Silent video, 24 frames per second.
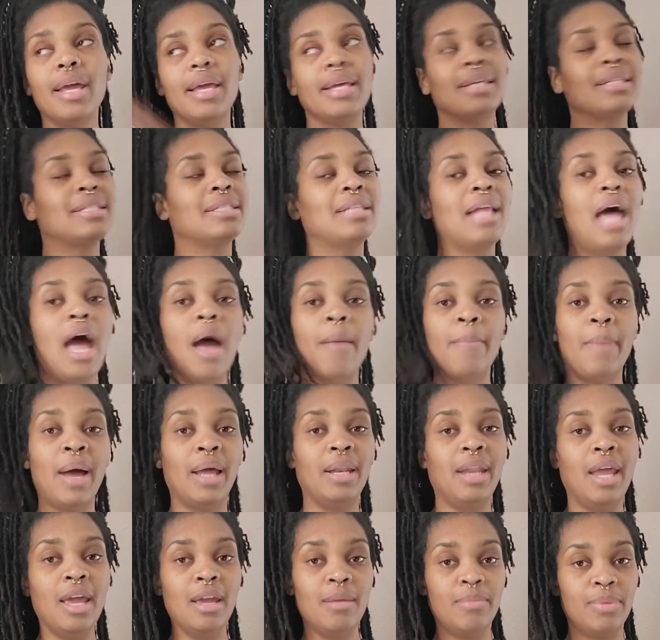is not my
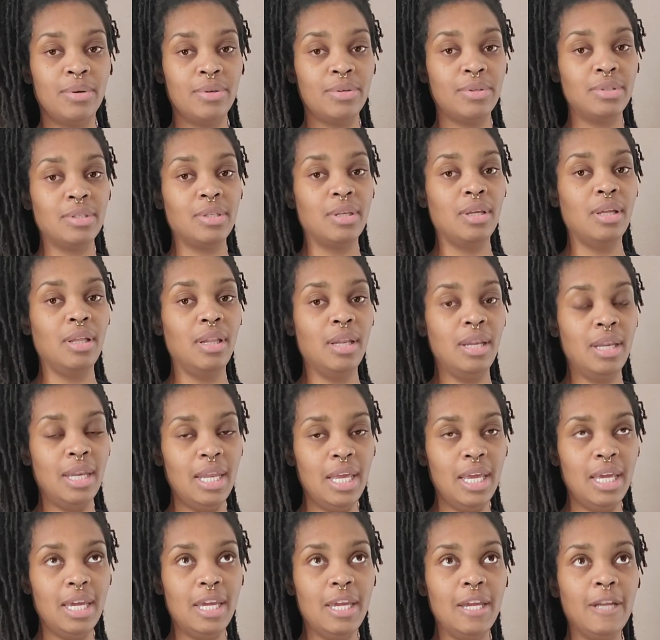neighbor's
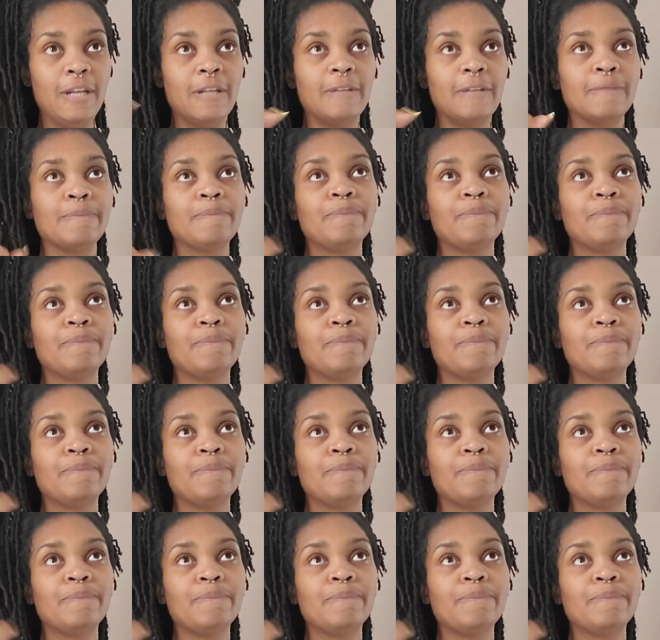need.